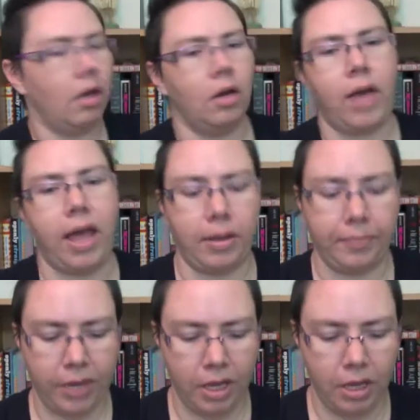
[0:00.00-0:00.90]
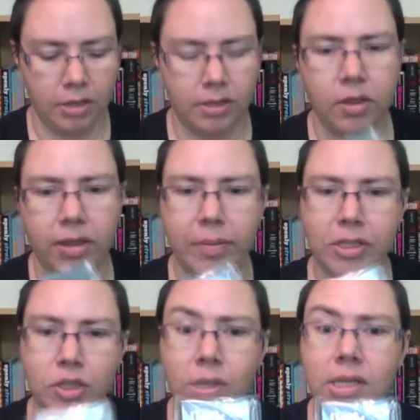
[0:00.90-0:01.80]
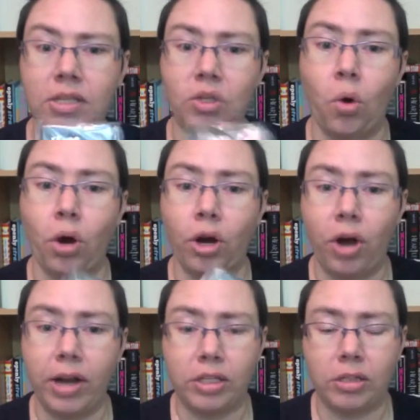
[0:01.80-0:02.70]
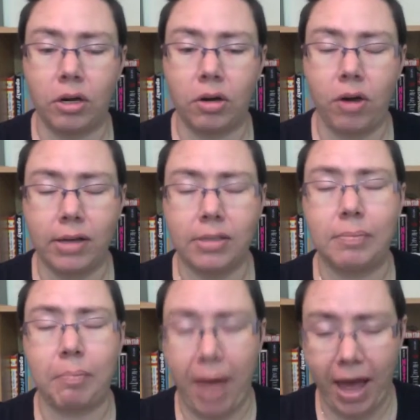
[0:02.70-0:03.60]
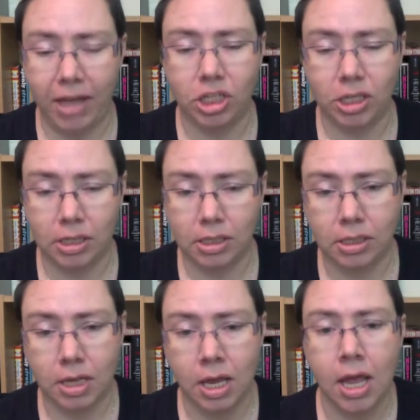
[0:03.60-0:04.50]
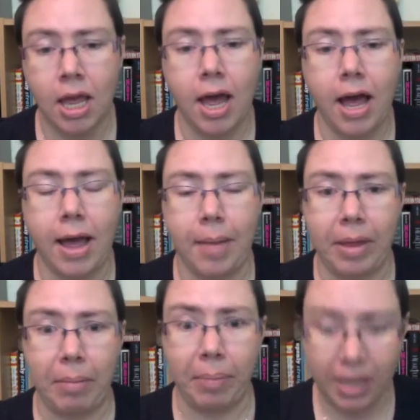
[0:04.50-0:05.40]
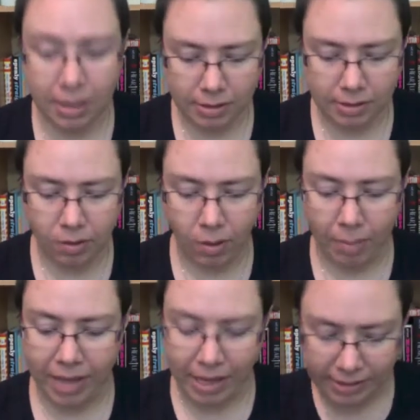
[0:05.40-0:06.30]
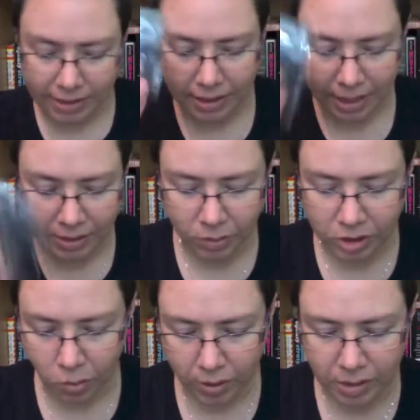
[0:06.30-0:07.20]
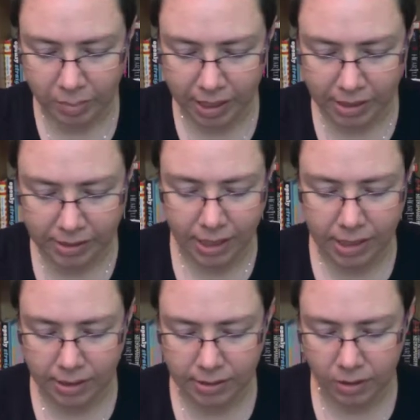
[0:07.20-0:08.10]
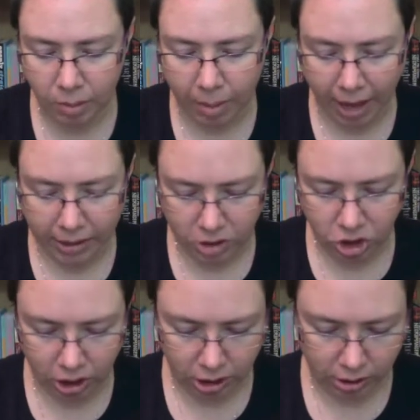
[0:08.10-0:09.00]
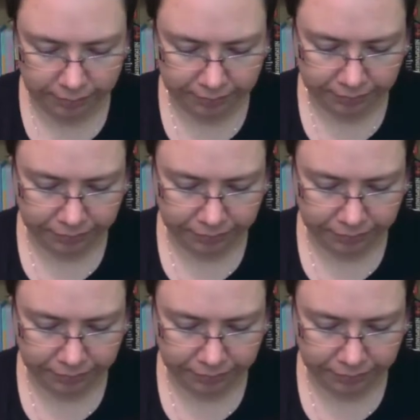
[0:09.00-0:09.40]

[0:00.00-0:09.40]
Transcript: Okay, so they've been doing these Horcrux badges um, and pins, so I'm guessing that that's what's going to be inside this little package here.